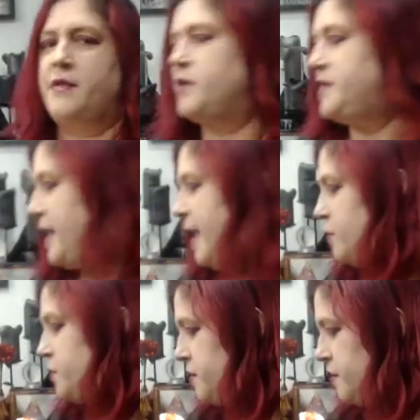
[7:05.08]
I printed
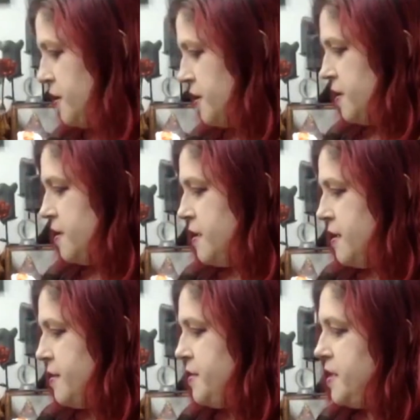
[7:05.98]
out.
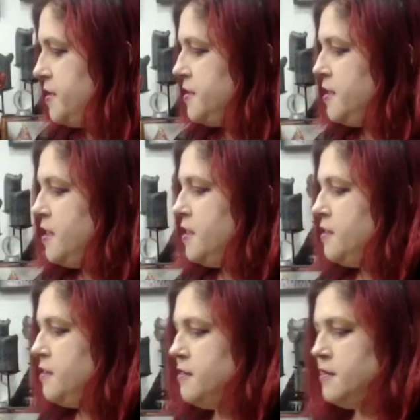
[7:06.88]
This
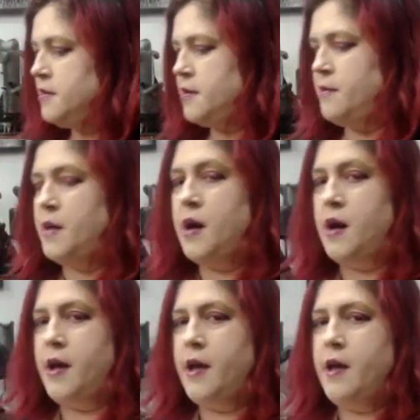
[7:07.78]
is
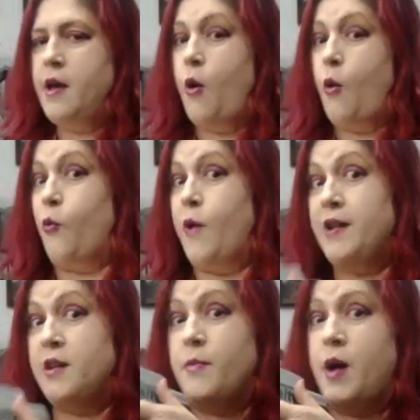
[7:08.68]
my
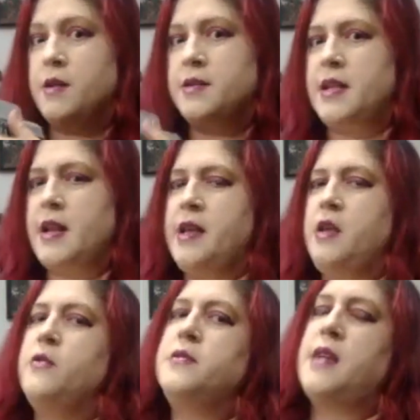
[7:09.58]
random box that I
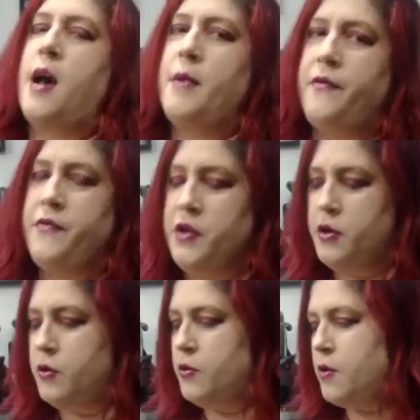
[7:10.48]
use. If
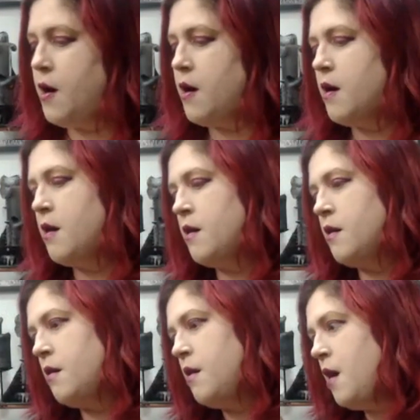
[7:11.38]
you
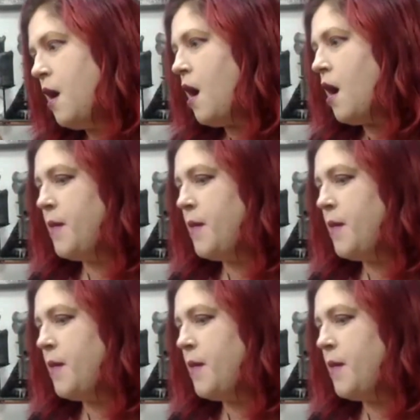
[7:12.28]
are a